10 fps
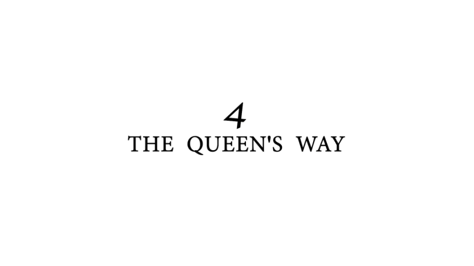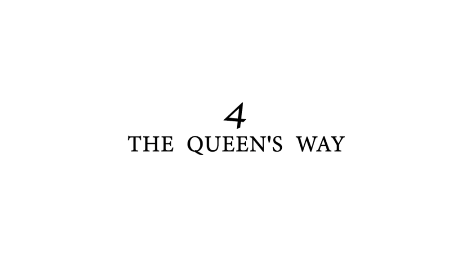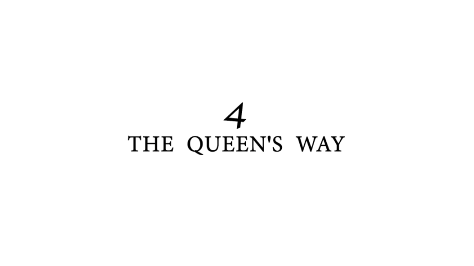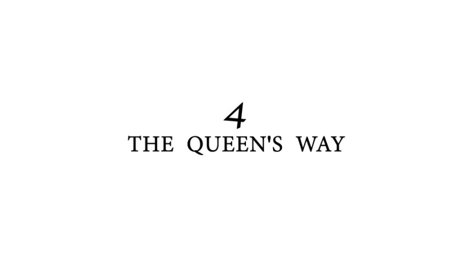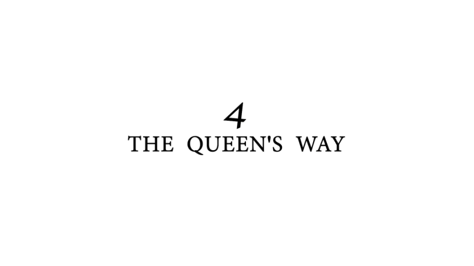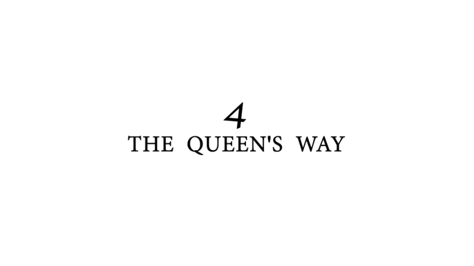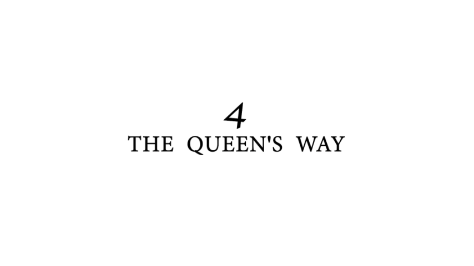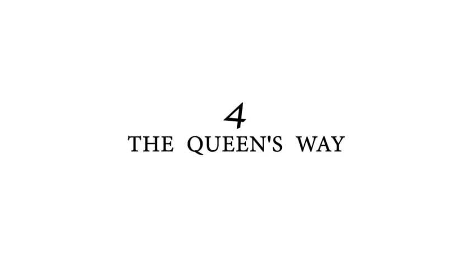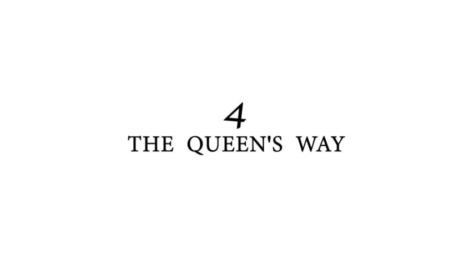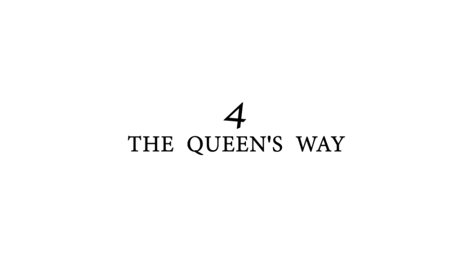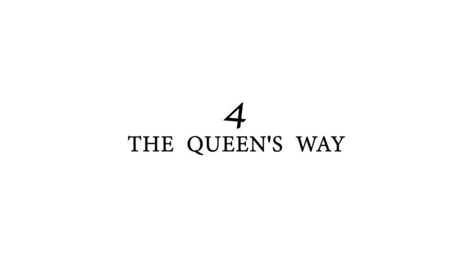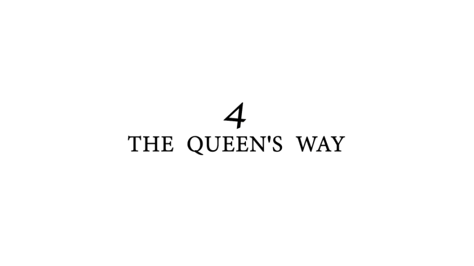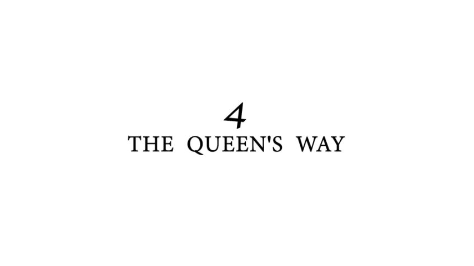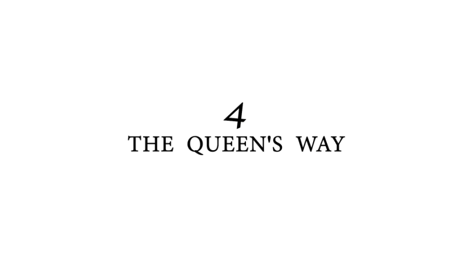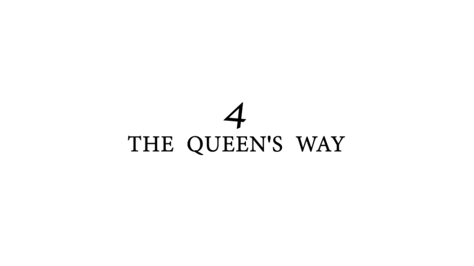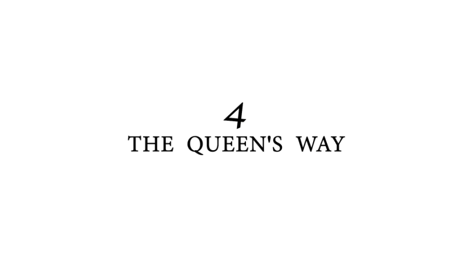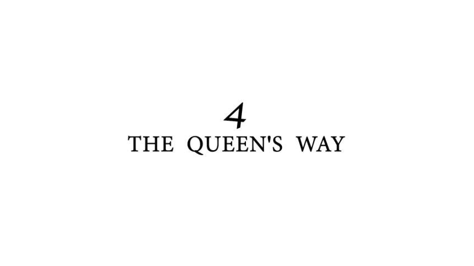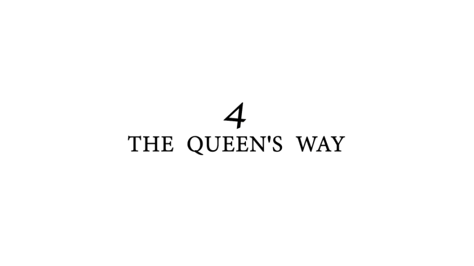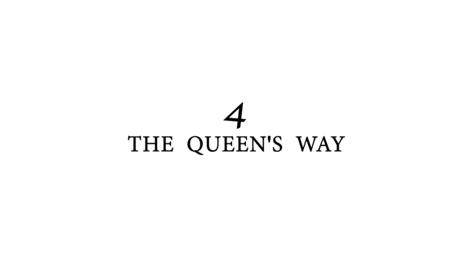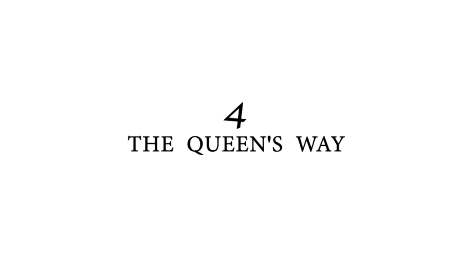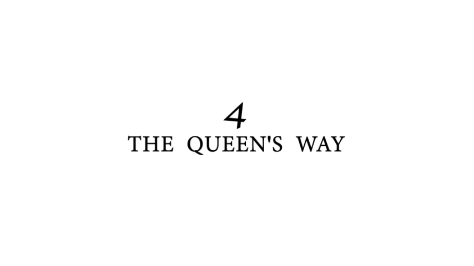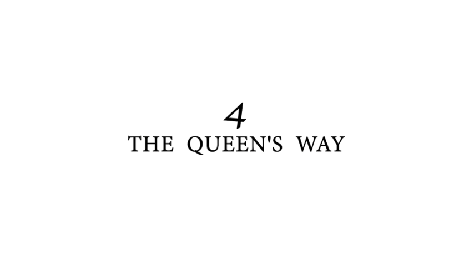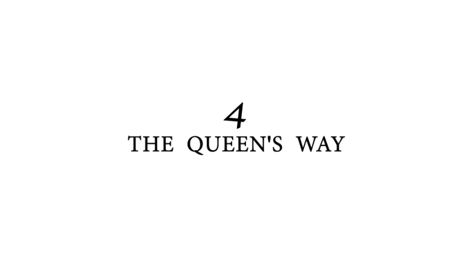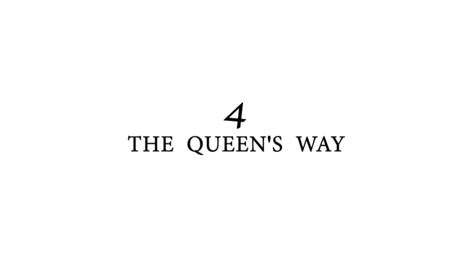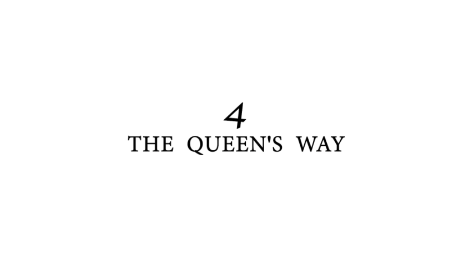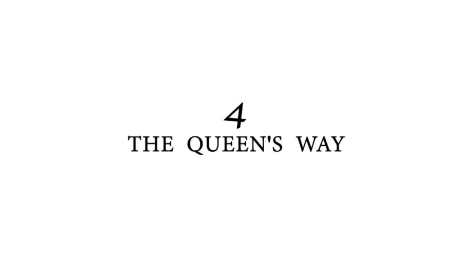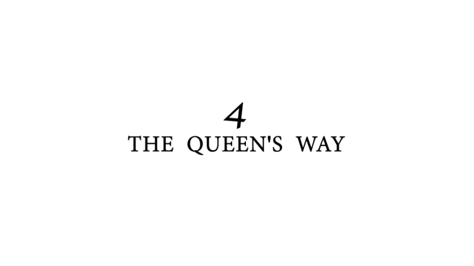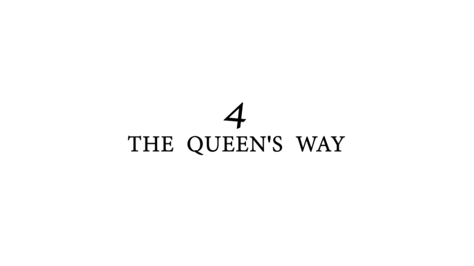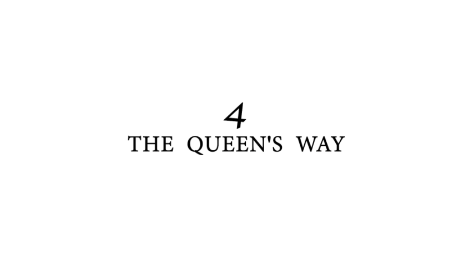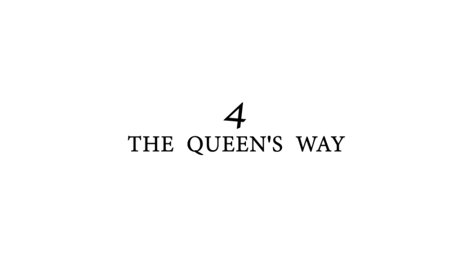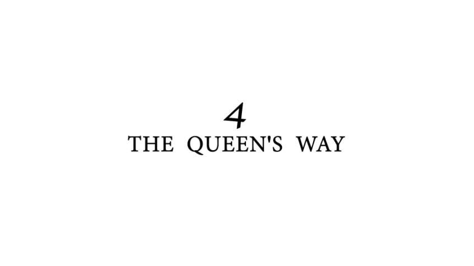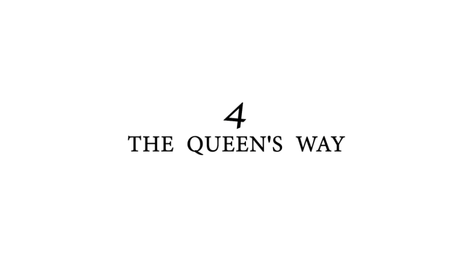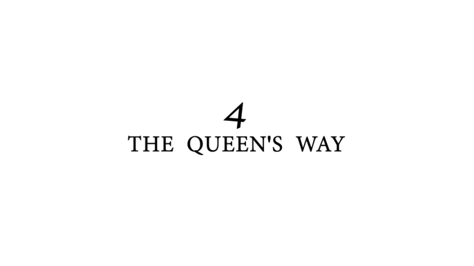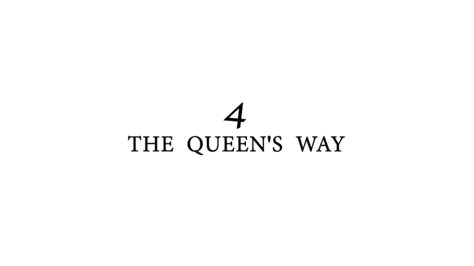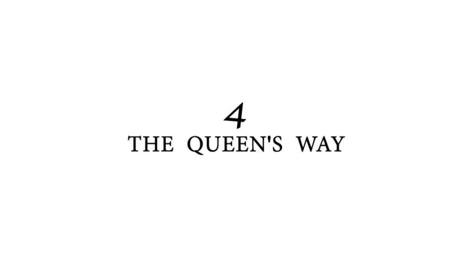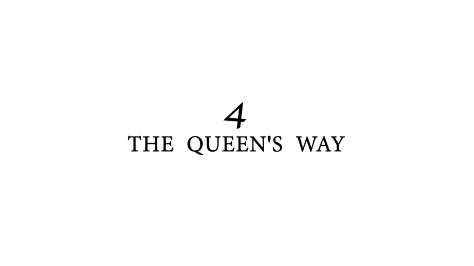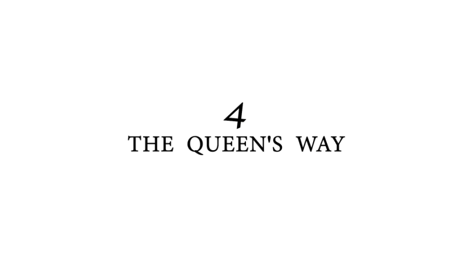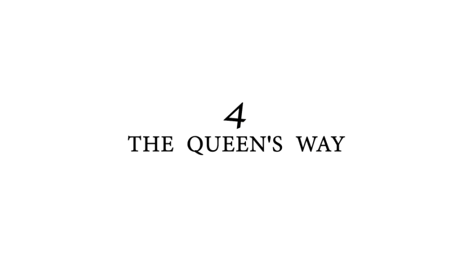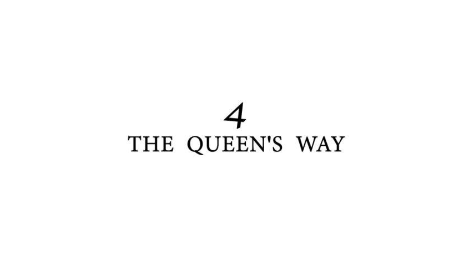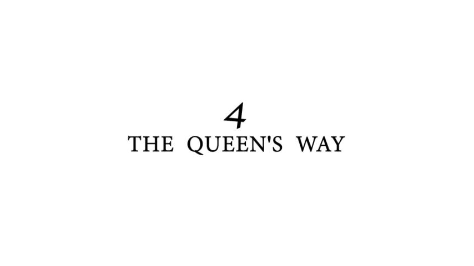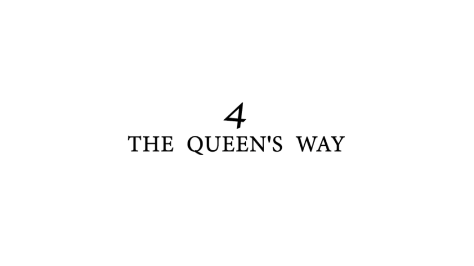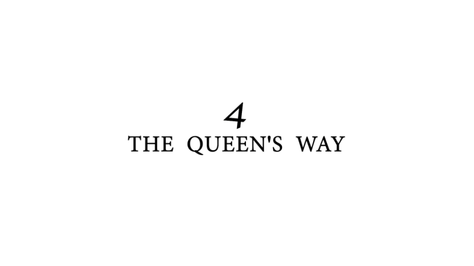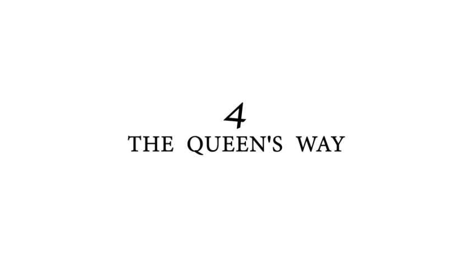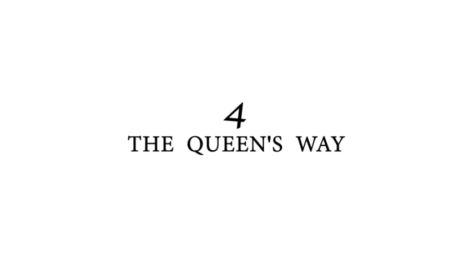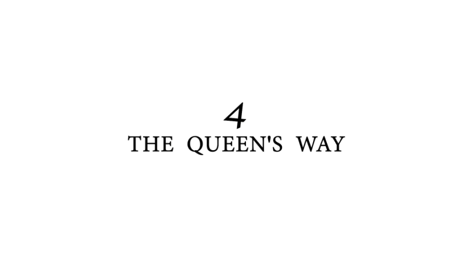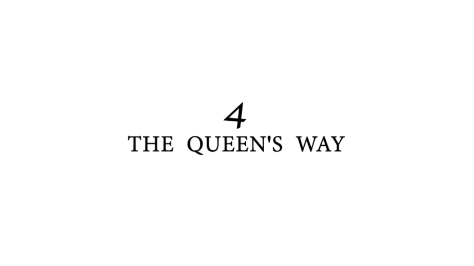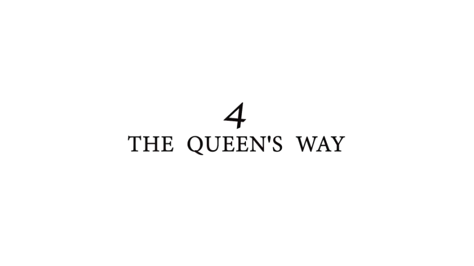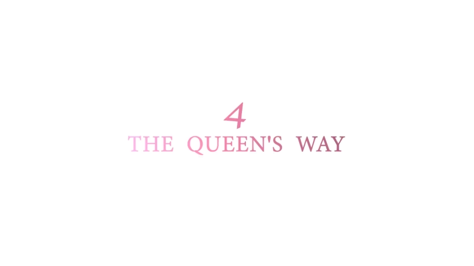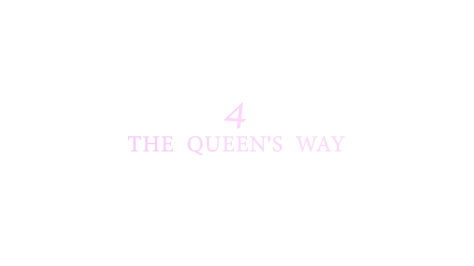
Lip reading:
(no speaker visible)